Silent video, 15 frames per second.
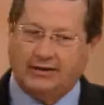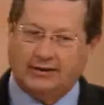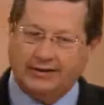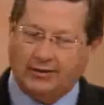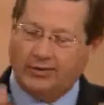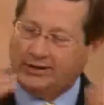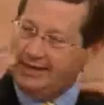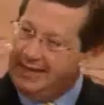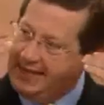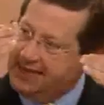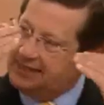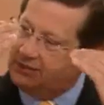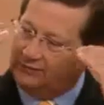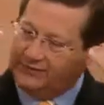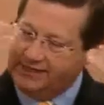They are going
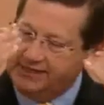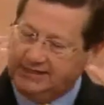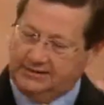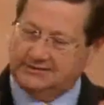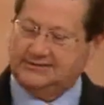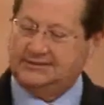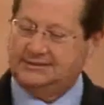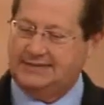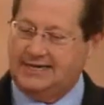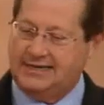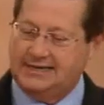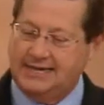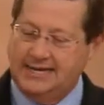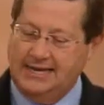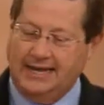head over heels
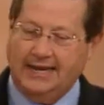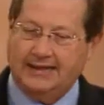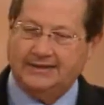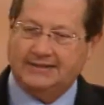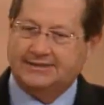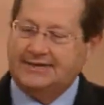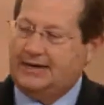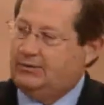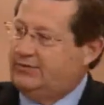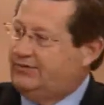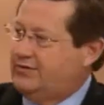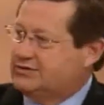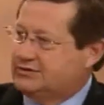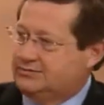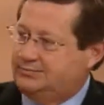in debt, and the
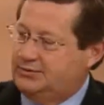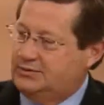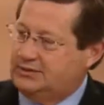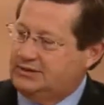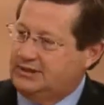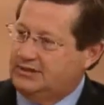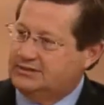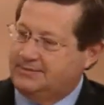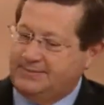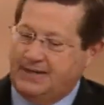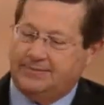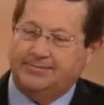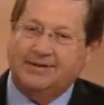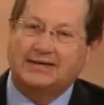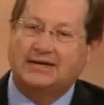Debt Reversal book
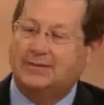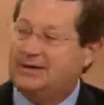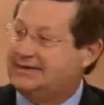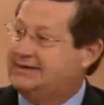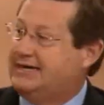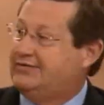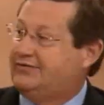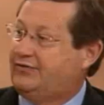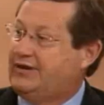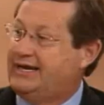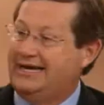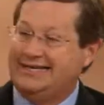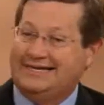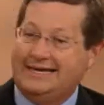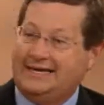is about becoming
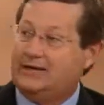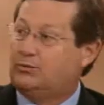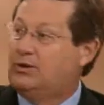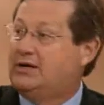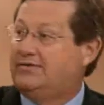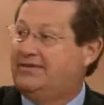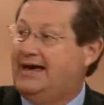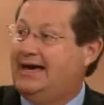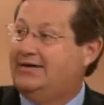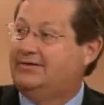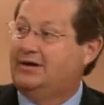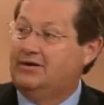debt-free and getting rid of